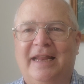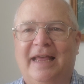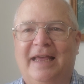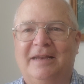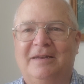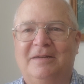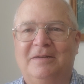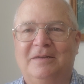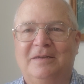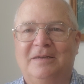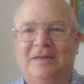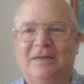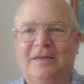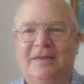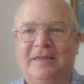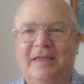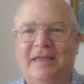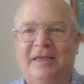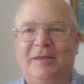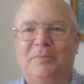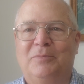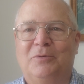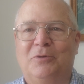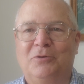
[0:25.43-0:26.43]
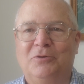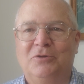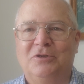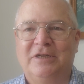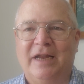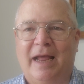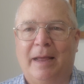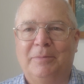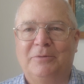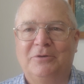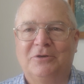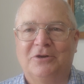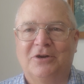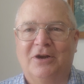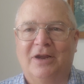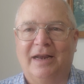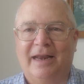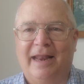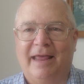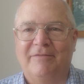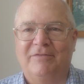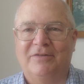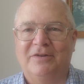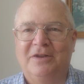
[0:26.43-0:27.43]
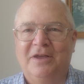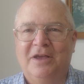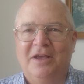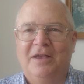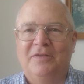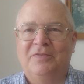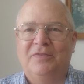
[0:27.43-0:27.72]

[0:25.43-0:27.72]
at Hebrews chapter 11,